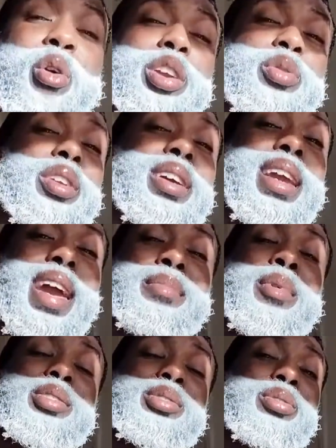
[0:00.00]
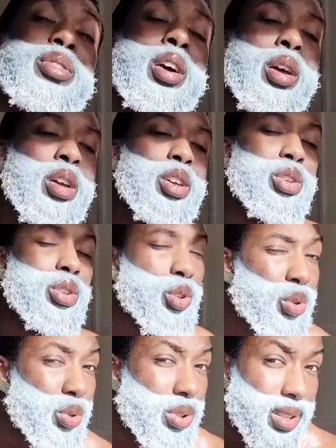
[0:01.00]
you want to gain muscle,
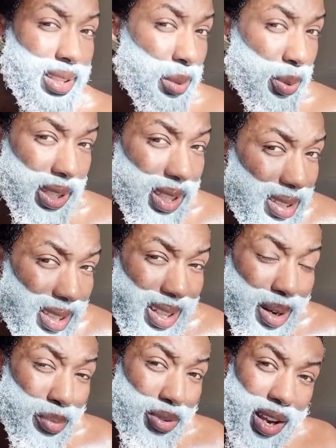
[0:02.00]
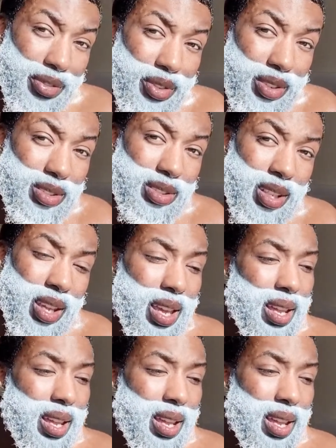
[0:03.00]
you need to be eating breakfast.